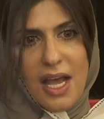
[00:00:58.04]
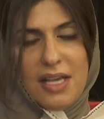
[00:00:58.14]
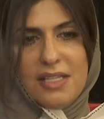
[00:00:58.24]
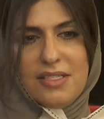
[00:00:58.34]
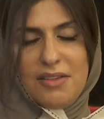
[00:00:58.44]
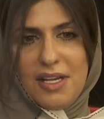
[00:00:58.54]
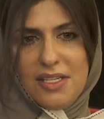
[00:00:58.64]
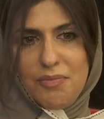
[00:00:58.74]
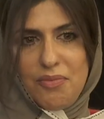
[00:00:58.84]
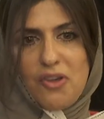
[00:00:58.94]
of truth
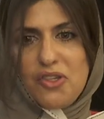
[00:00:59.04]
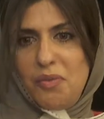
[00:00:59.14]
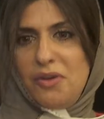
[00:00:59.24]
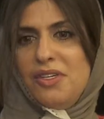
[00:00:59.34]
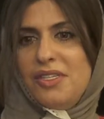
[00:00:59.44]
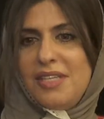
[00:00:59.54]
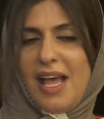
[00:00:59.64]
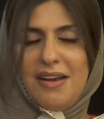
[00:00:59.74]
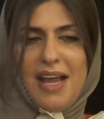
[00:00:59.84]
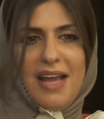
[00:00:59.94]
often returned to the
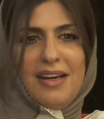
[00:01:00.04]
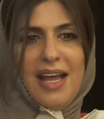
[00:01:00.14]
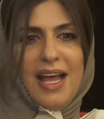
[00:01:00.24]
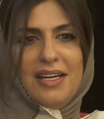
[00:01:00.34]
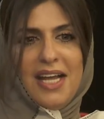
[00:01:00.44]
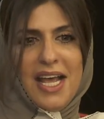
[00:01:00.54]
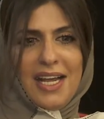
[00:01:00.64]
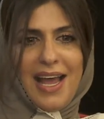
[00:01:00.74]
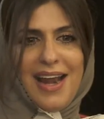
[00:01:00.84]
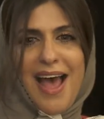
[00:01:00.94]
discussion:
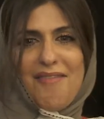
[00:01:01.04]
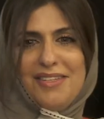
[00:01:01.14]
whose truth